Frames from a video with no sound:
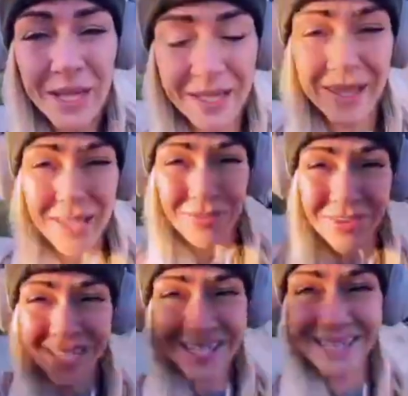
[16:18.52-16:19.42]
way to live.
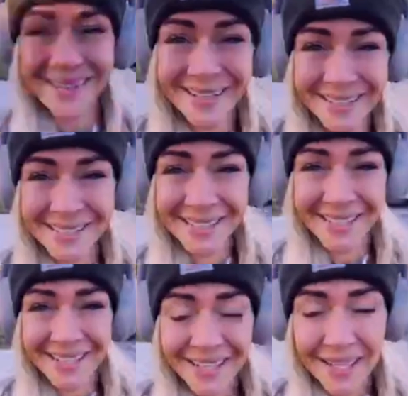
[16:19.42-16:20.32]
Not.
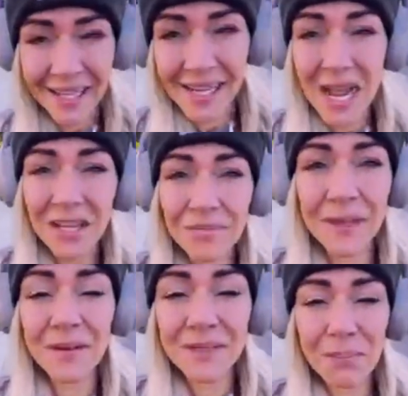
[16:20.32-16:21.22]
And now you've
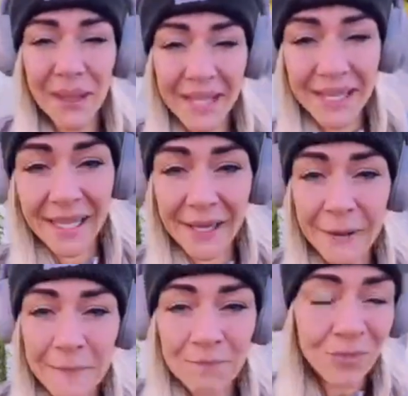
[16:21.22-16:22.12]
become dependent
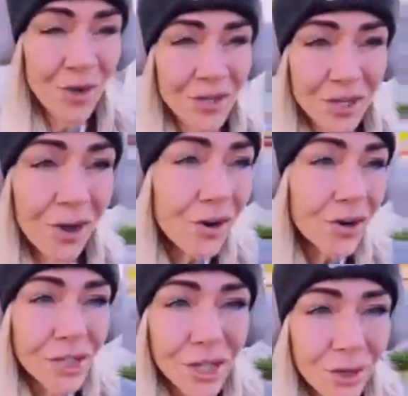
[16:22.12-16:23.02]
on
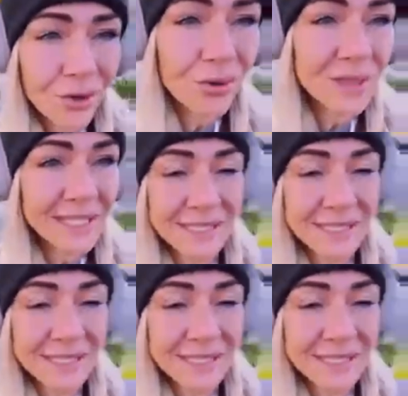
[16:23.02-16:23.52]
cardio